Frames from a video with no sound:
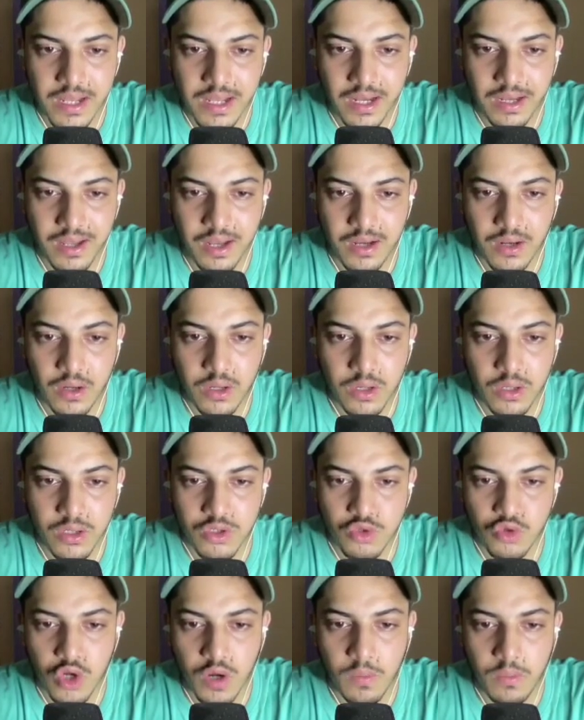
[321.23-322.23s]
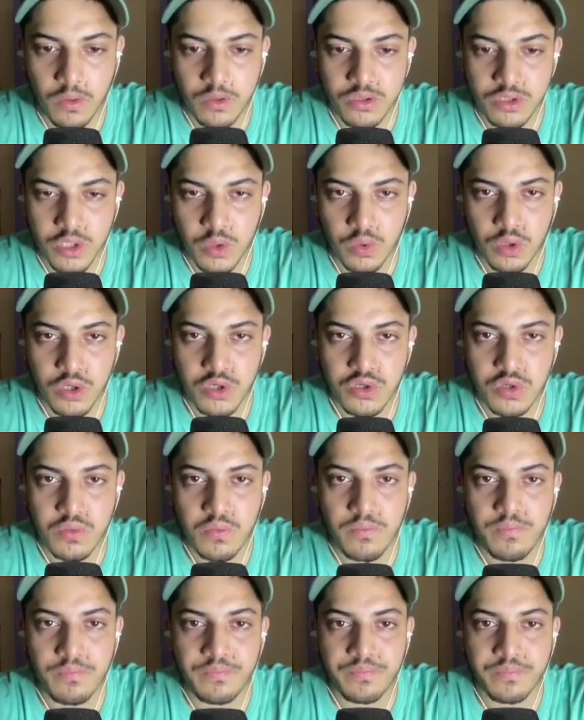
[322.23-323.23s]
selling target, stop loss
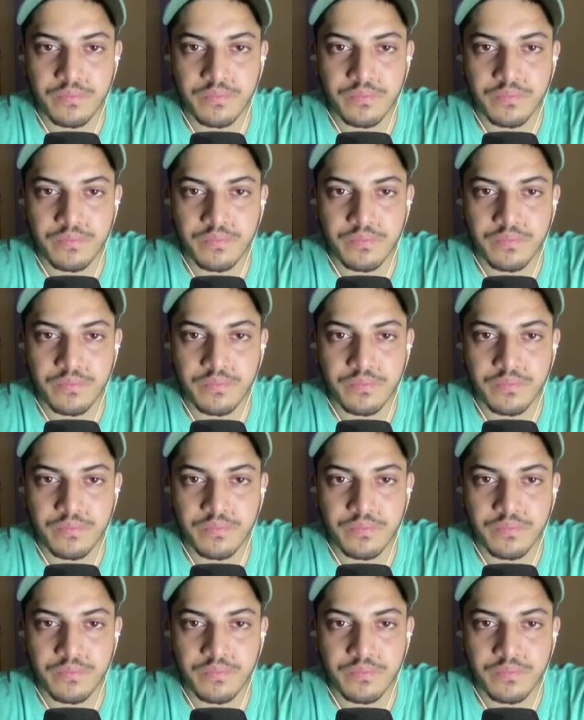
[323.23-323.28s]
duration.